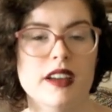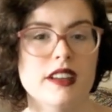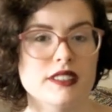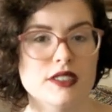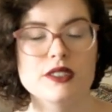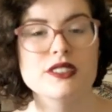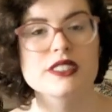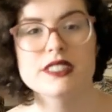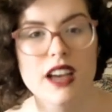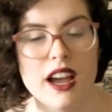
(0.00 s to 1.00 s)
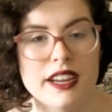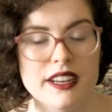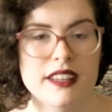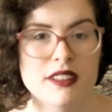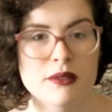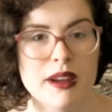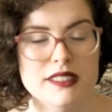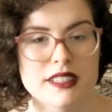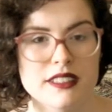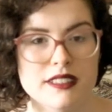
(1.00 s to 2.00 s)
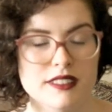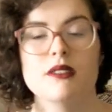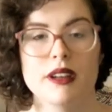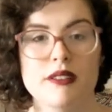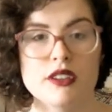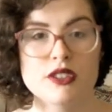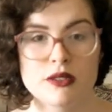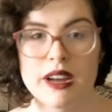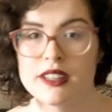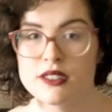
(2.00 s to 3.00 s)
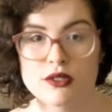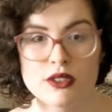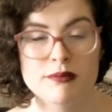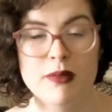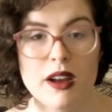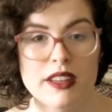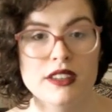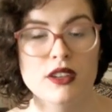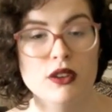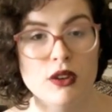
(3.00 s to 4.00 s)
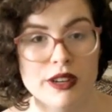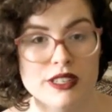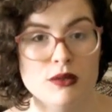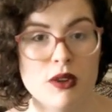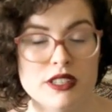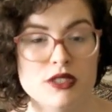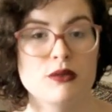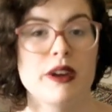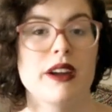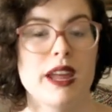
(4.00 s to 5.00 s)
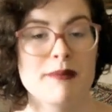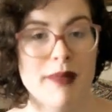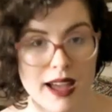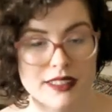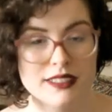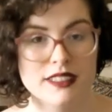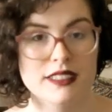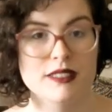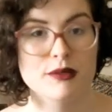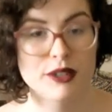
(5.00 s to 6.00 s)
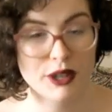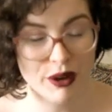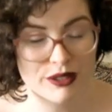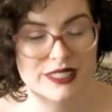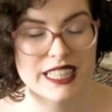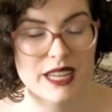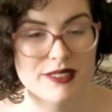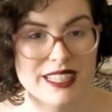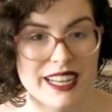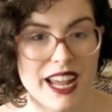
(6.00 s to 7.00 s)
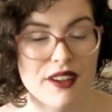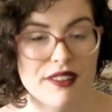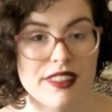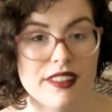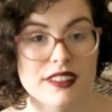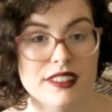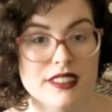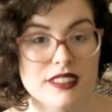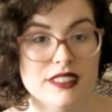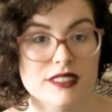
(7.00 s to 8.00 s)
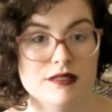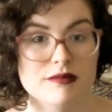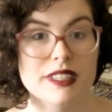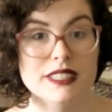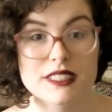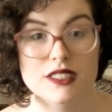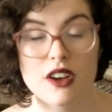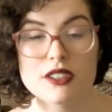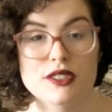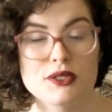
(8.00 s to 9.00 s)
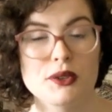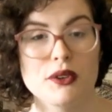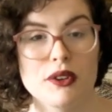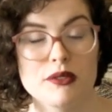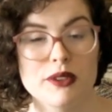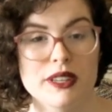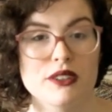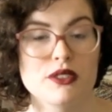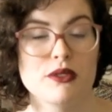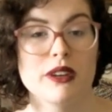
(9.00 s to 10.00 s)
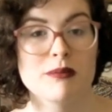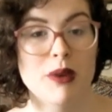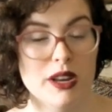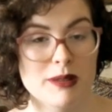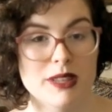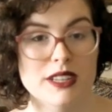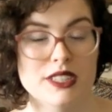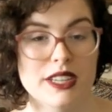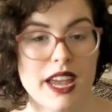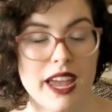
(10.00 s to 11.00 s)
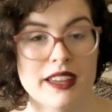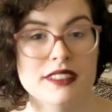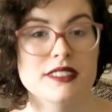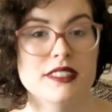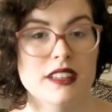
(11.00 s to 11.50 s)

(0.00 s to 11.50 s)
a certain design in the resin. Whenever you do any sort of modding, you're going to want to wear a mask for your own safety and health. This is also true of when you're doing body blushing and